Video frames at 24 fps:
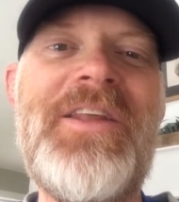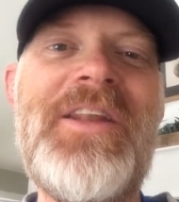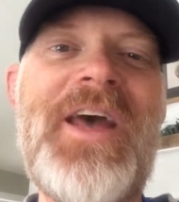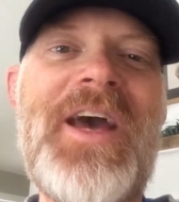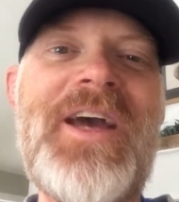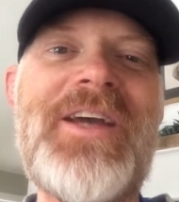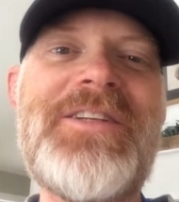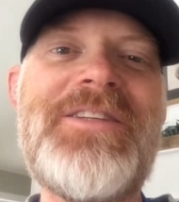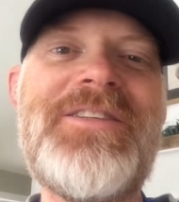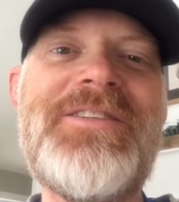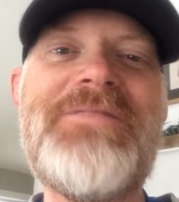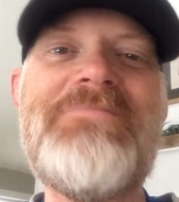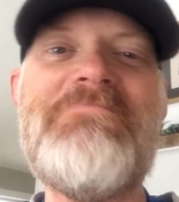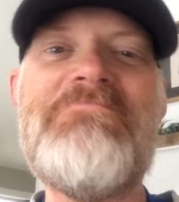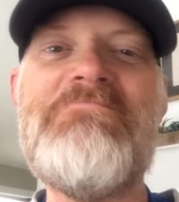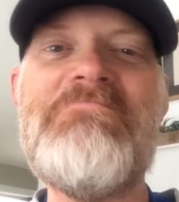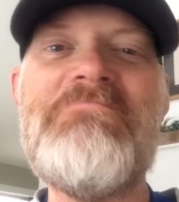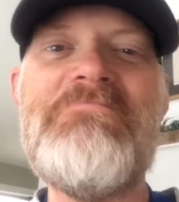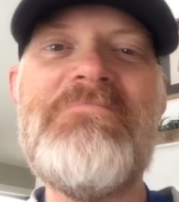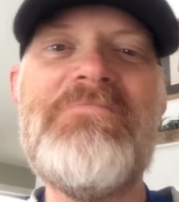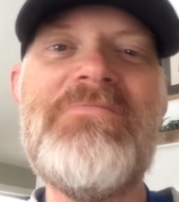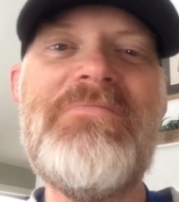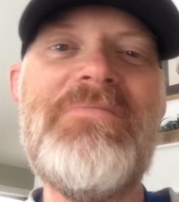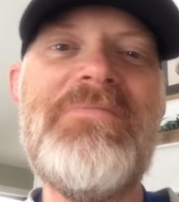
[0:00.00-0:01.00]
the next
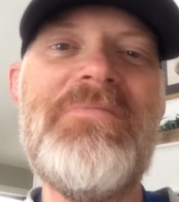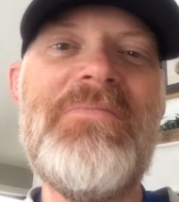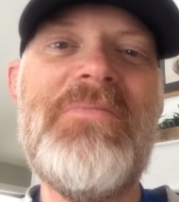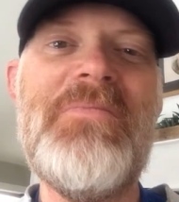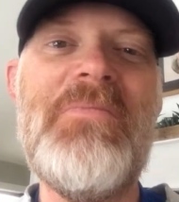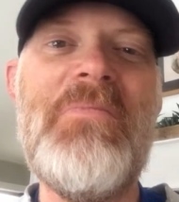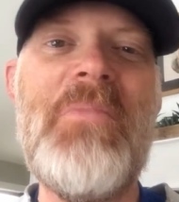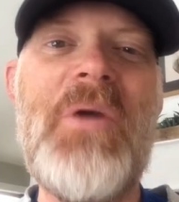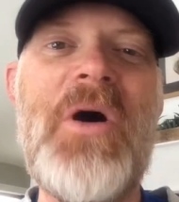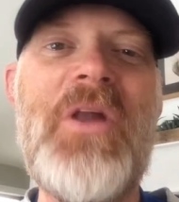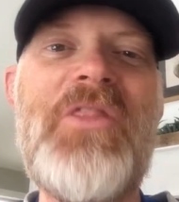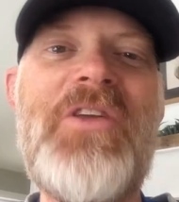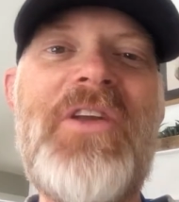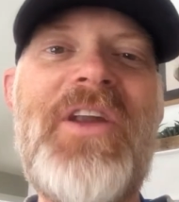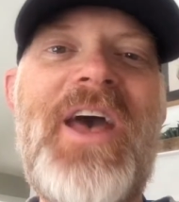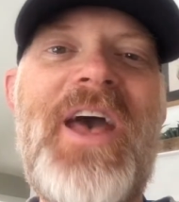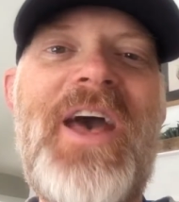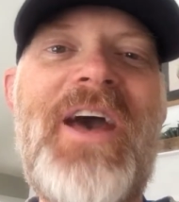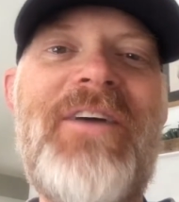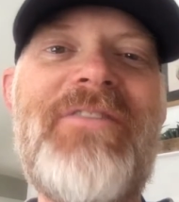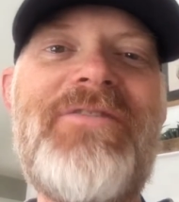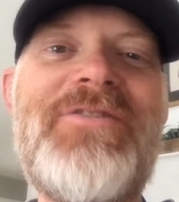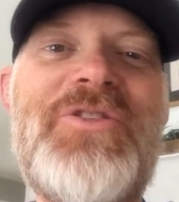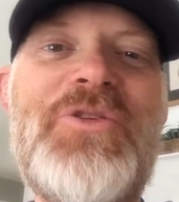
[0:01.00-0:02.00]
month and a
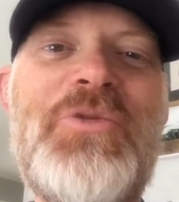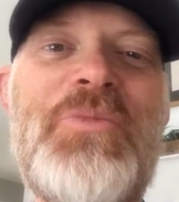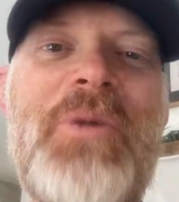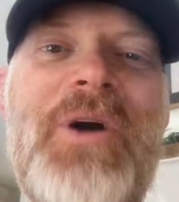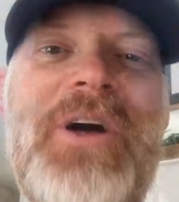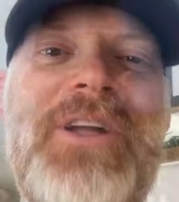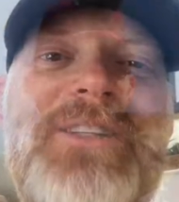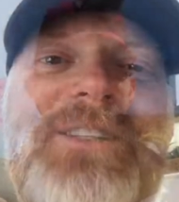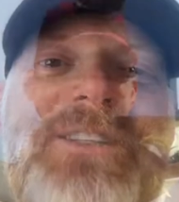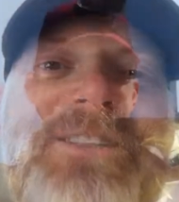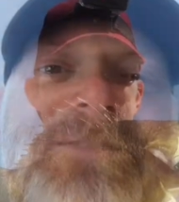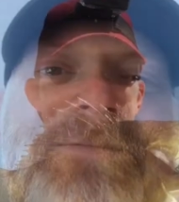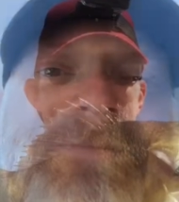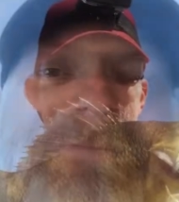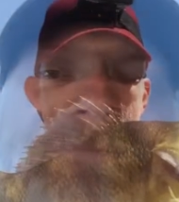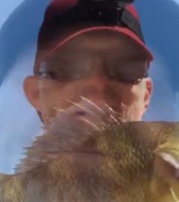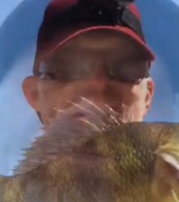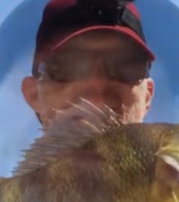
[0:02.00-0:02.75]
half, 2 months.